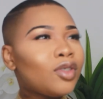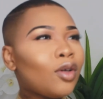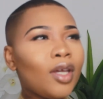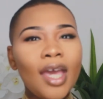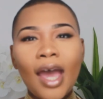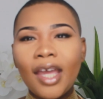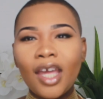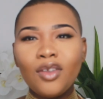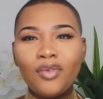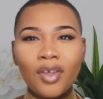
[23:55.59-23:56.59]
So yeah,
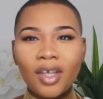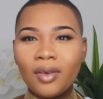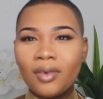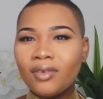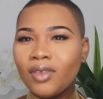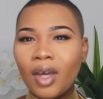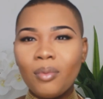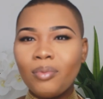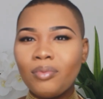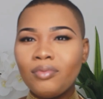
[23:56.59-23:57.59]
again, you think you
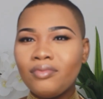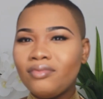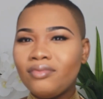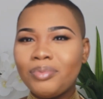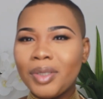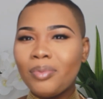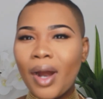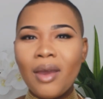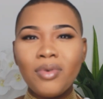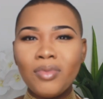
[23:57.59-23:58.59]
can be
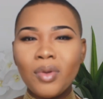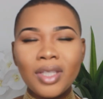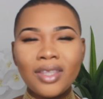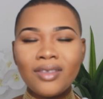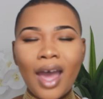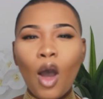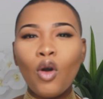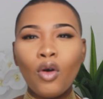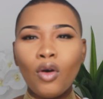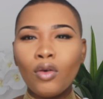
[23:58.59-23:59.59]
bribing me with
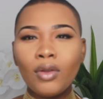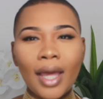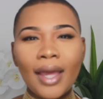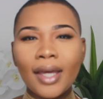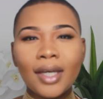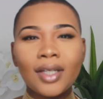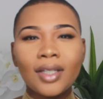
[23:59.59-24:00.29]
alcohol? Like,